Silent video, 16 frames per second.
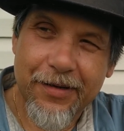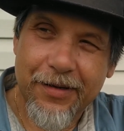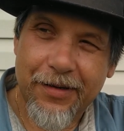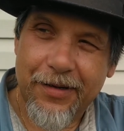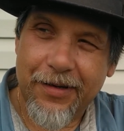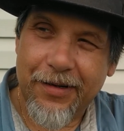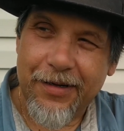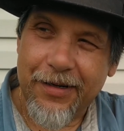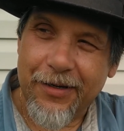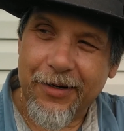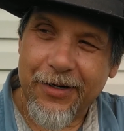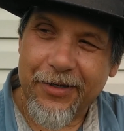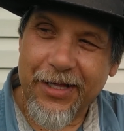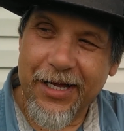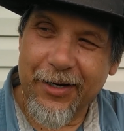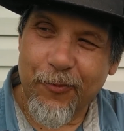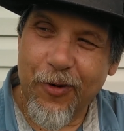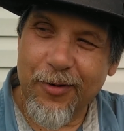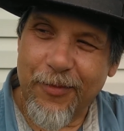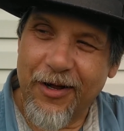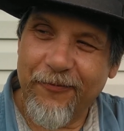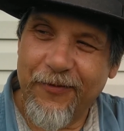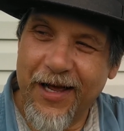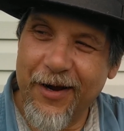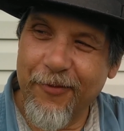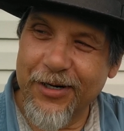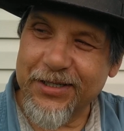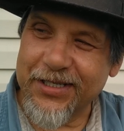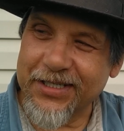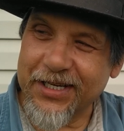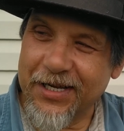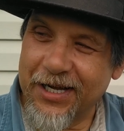Oh, I think one of my
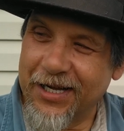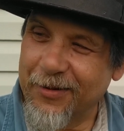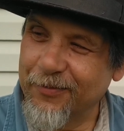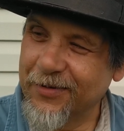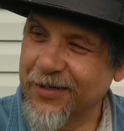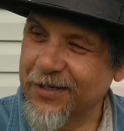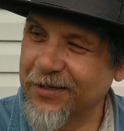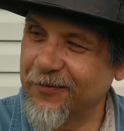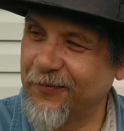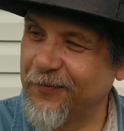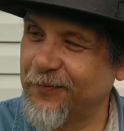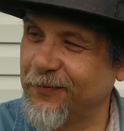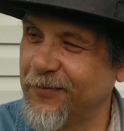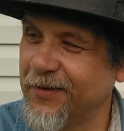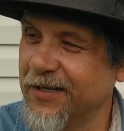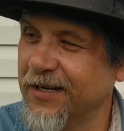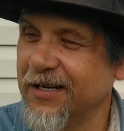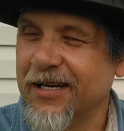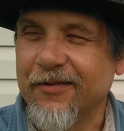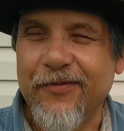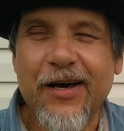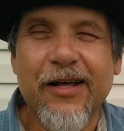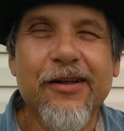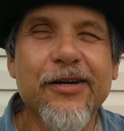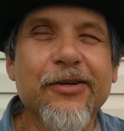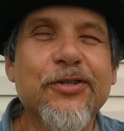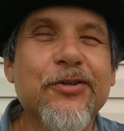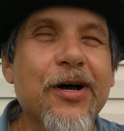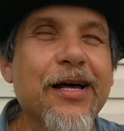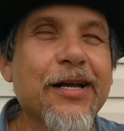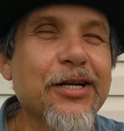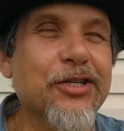favorites is fellow
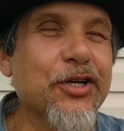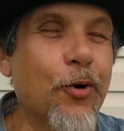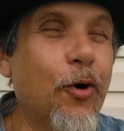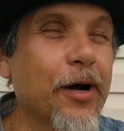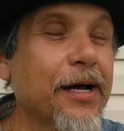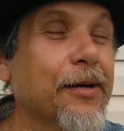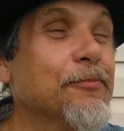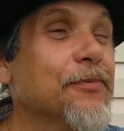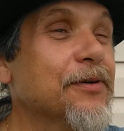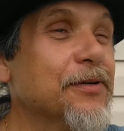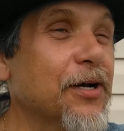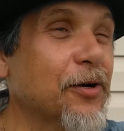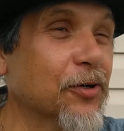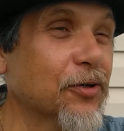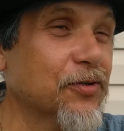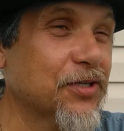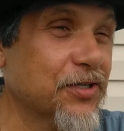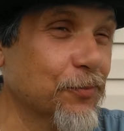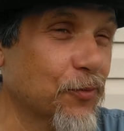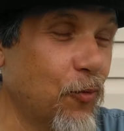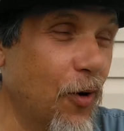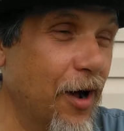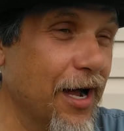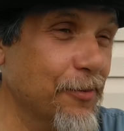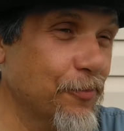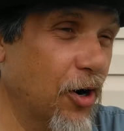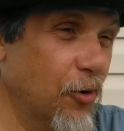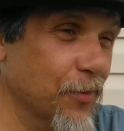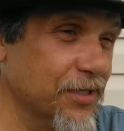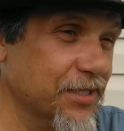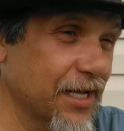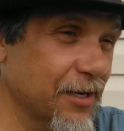trying to enjoy some quiet
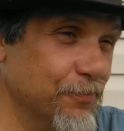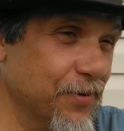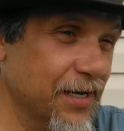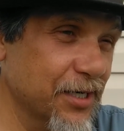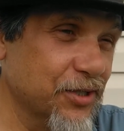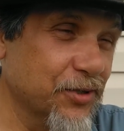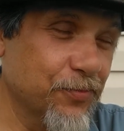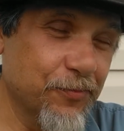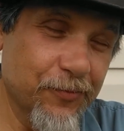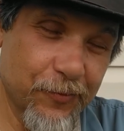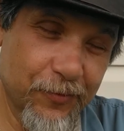moments at a bench,